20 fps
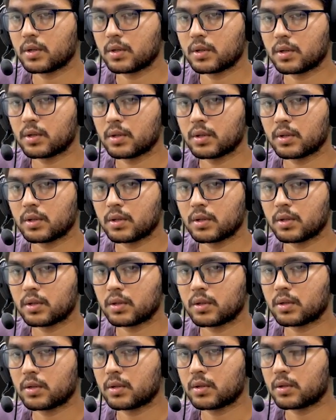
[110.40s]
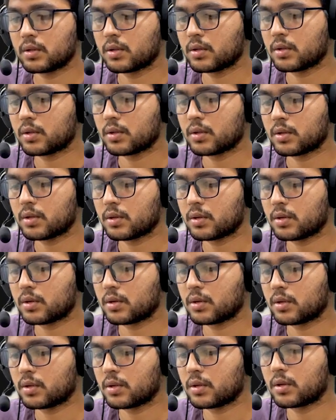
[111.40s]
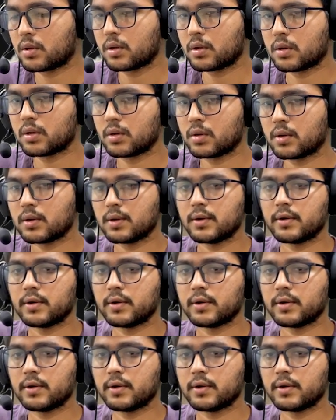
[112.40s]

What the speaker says: No one is speaking in this clip.